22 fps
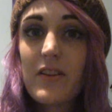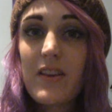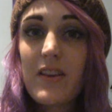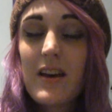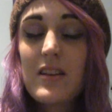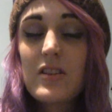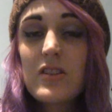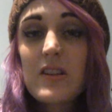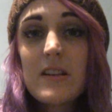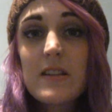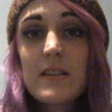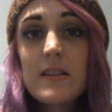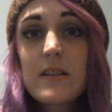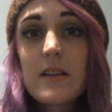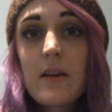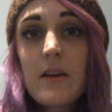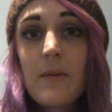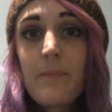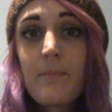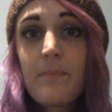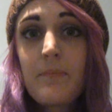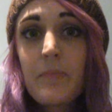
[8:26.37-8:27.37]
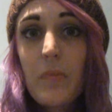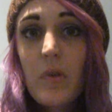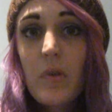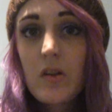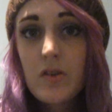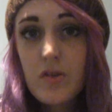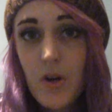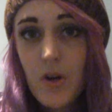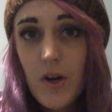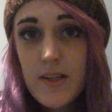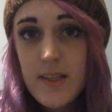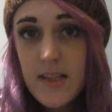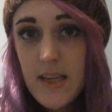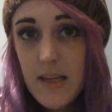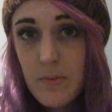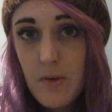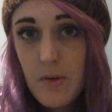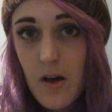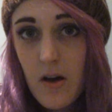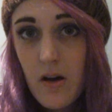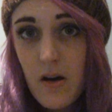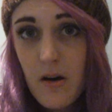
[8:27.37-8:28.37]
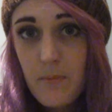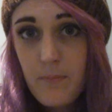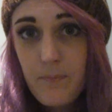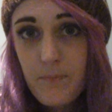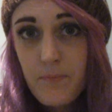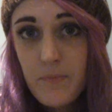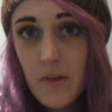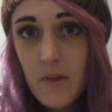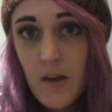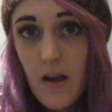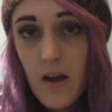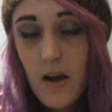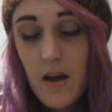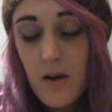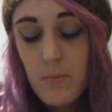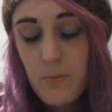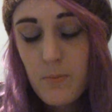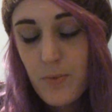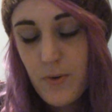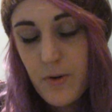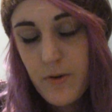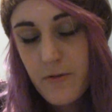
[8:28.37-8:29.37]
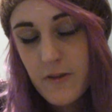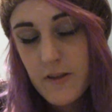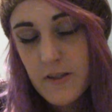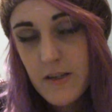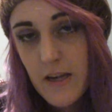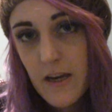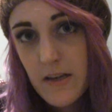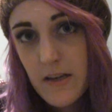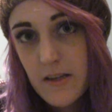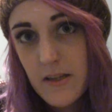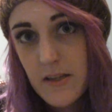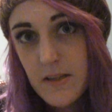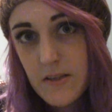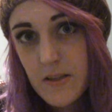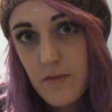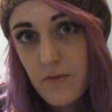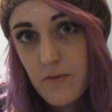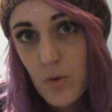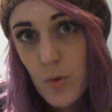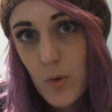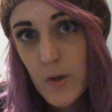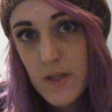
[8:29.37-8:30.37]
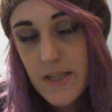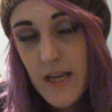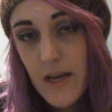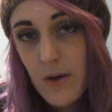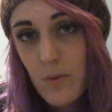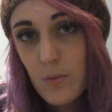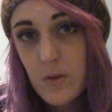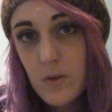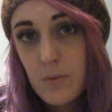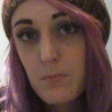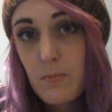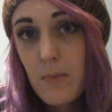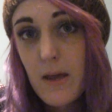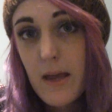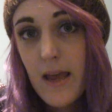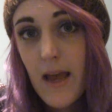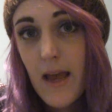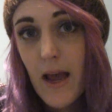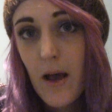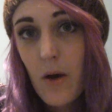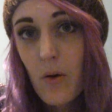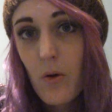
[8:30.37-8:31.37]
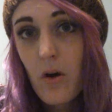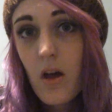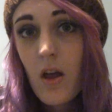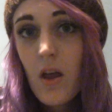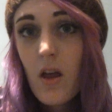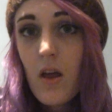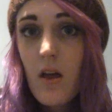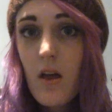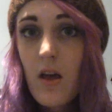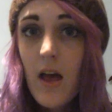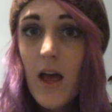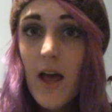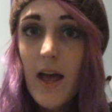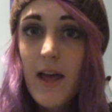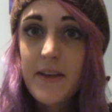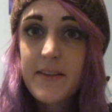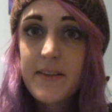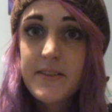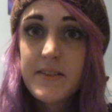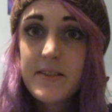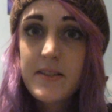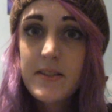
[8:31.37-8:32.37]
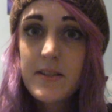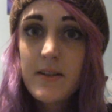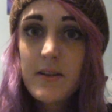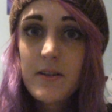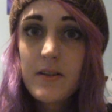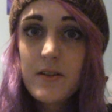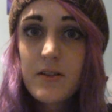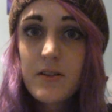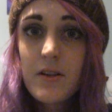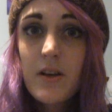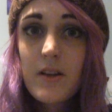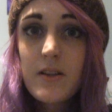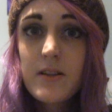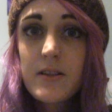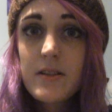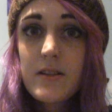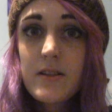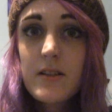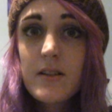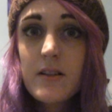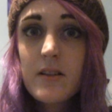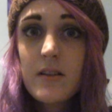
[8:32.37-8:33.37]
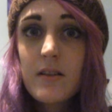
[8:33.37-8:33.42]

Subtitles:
that. Just try to keep calm. Breathing techniques have always helped me out, and just